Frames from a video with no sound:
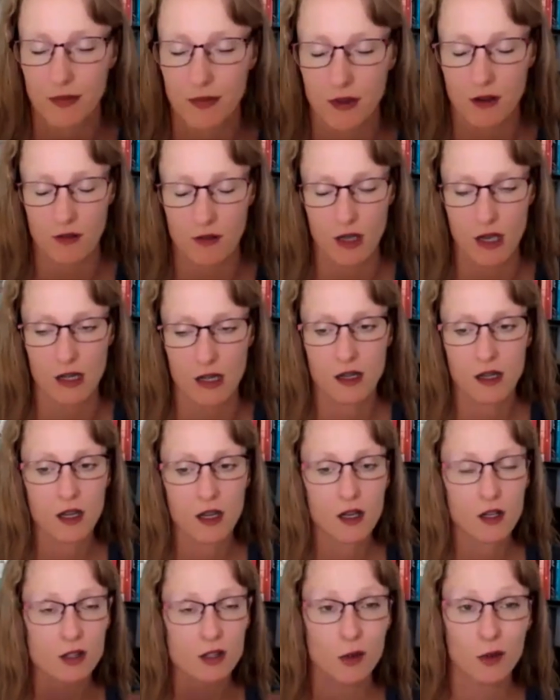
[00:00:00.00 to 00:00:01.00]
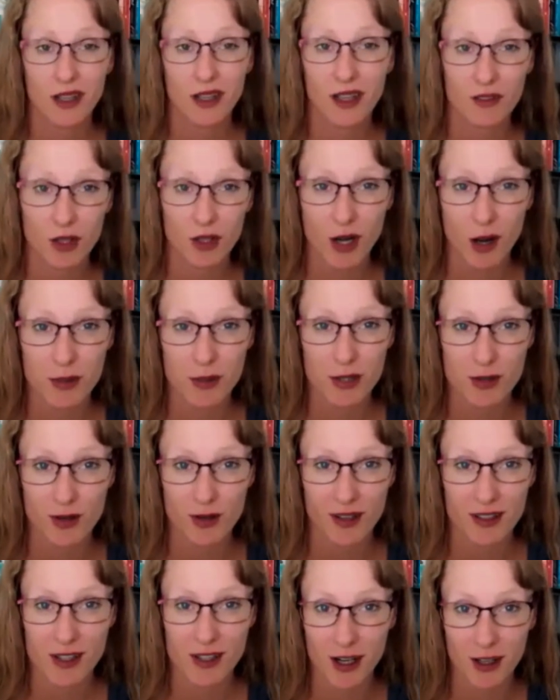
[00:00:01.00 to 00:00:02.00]
Love that. So I want to give you an
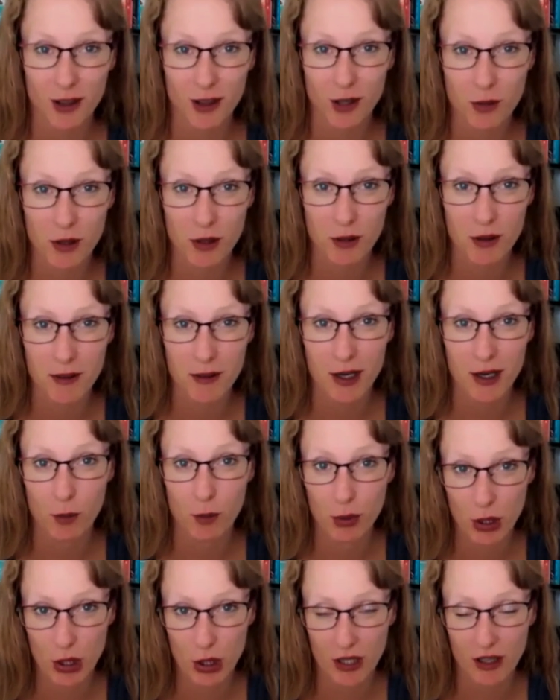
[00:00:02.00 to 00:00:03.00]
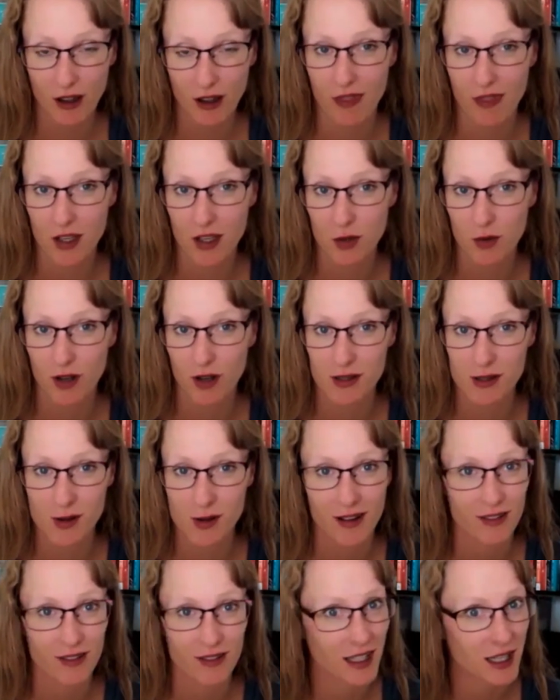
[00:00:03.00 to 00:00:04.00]
opportunity to talk a little bit about your book, and then you also
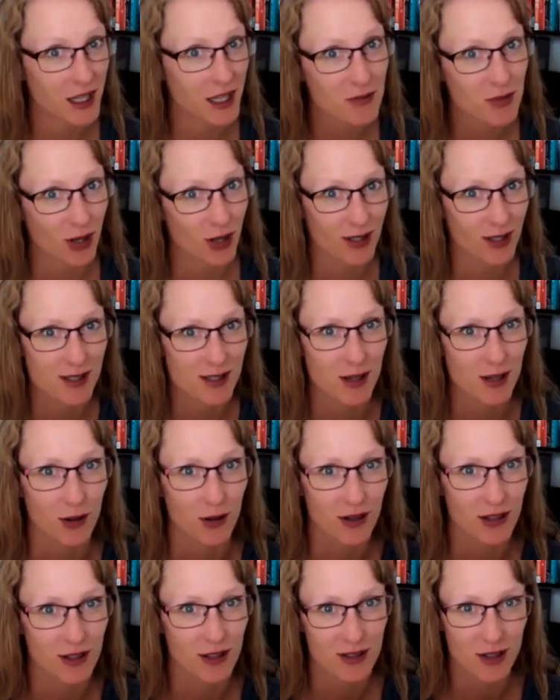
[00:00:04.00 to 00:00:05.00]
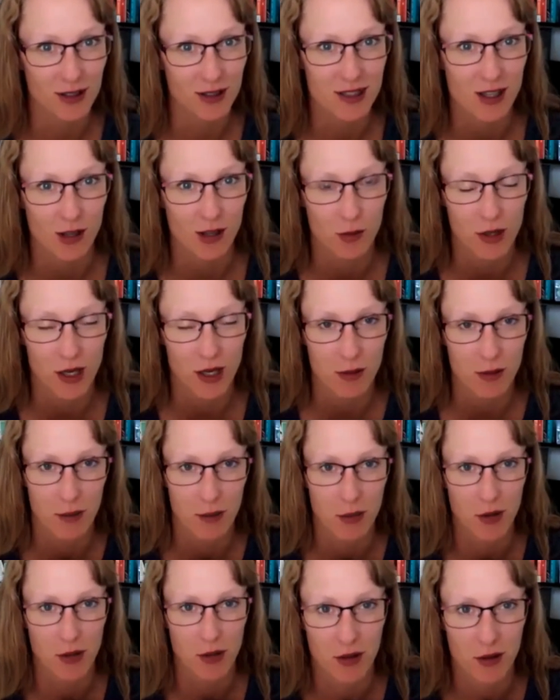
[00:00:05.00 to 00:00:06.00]
have an ebook. So can you tell us a little bit about
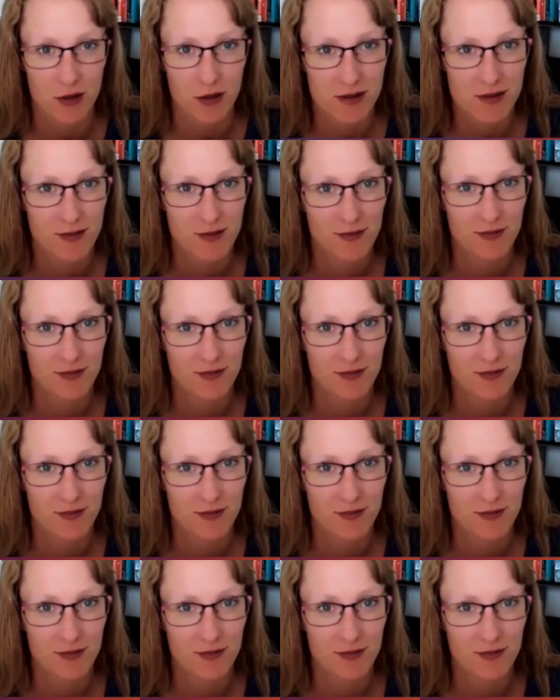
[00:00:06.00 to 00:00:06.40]
both of those?